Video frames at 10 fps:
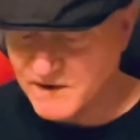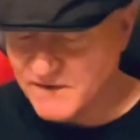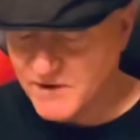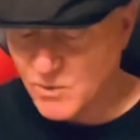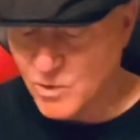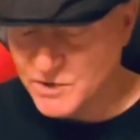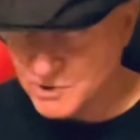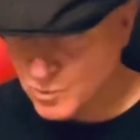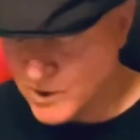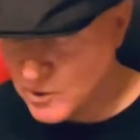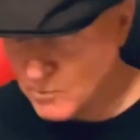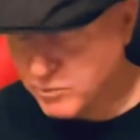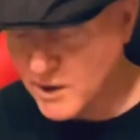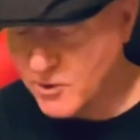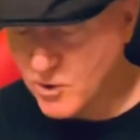I've got one that's regular
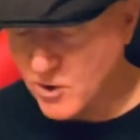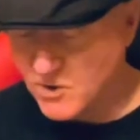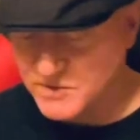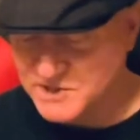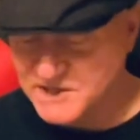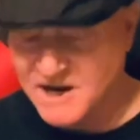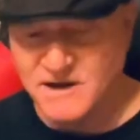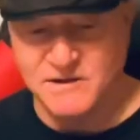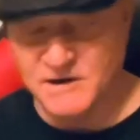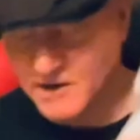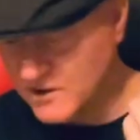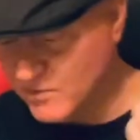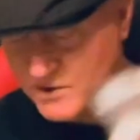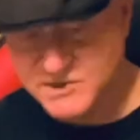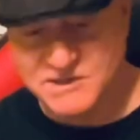player card style and
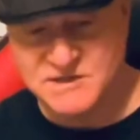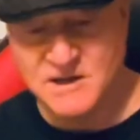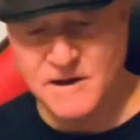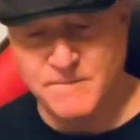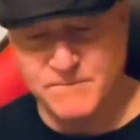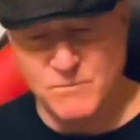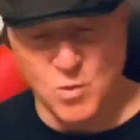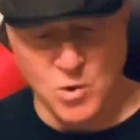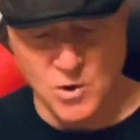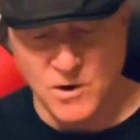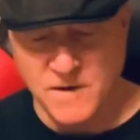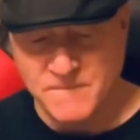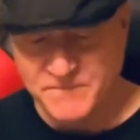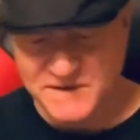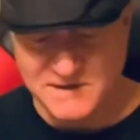another that's more
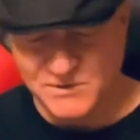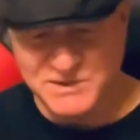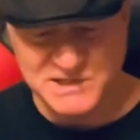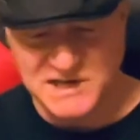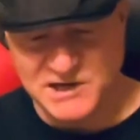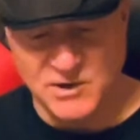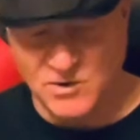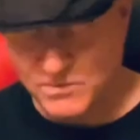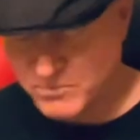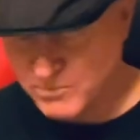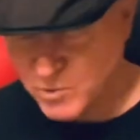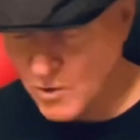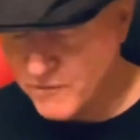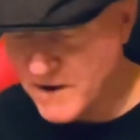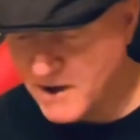a little skinnier
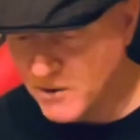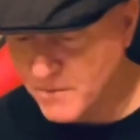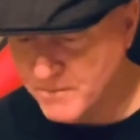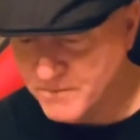profile.